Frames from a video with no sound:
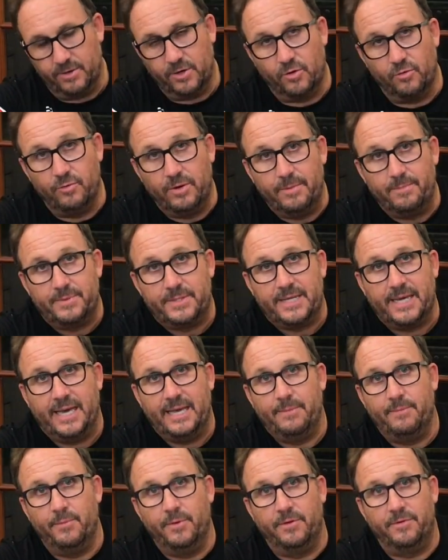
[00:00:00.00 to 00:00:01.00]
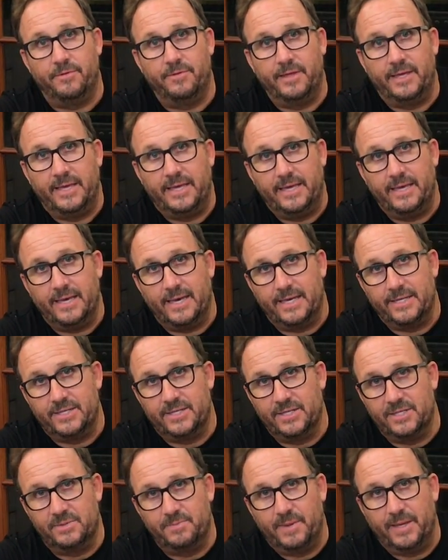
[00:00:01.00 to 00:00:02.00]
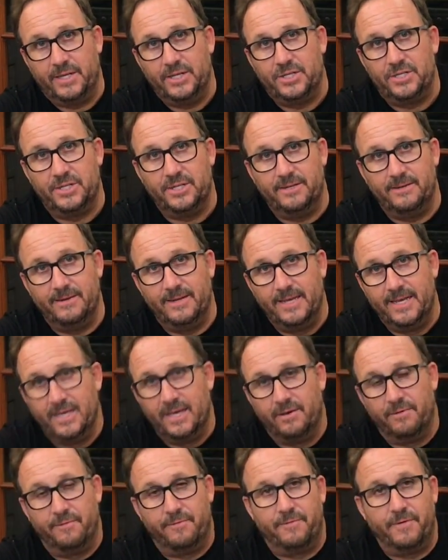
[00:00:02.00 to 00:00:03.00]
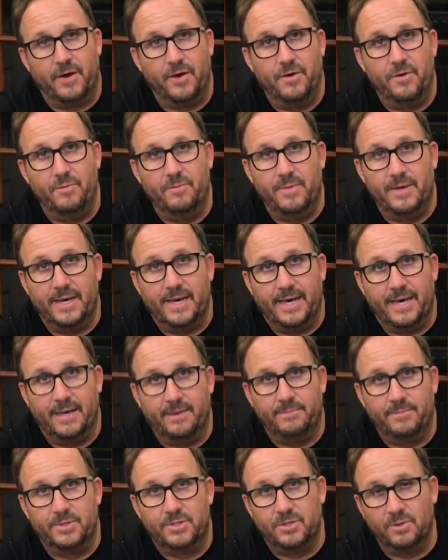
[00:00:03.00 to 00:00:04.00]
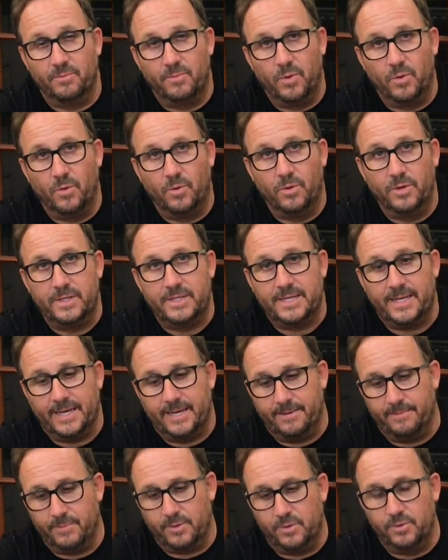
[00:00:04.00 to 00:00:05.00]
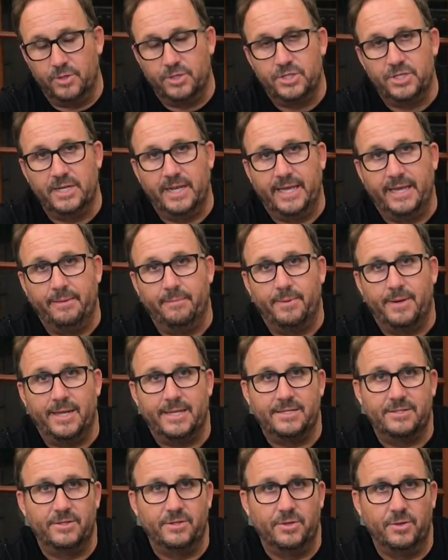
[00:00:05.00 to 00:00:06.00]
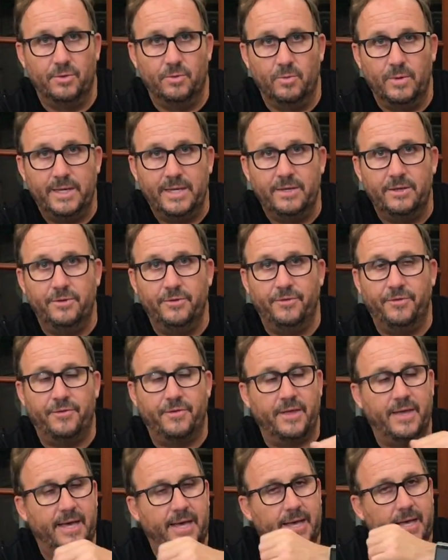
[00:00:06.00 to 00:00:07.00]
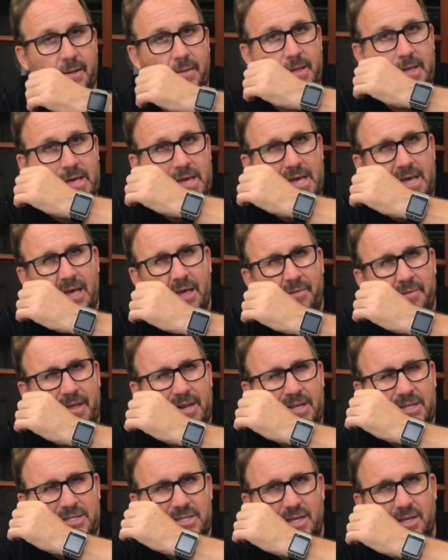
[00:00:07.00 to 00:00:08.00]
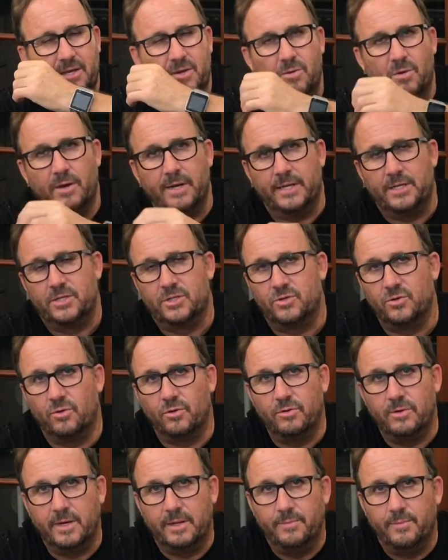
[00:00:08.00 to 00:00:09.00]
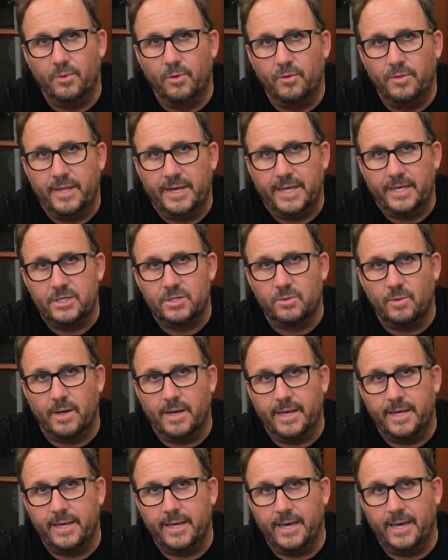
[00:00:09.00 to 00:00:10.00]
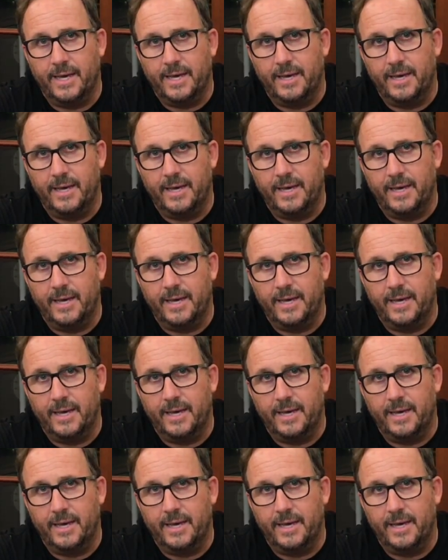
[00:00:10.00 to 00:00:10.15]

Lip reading: grip tape with the suspension foam support cushioning, plus the new wheels. That is a quite extraordinary board, that X-Way.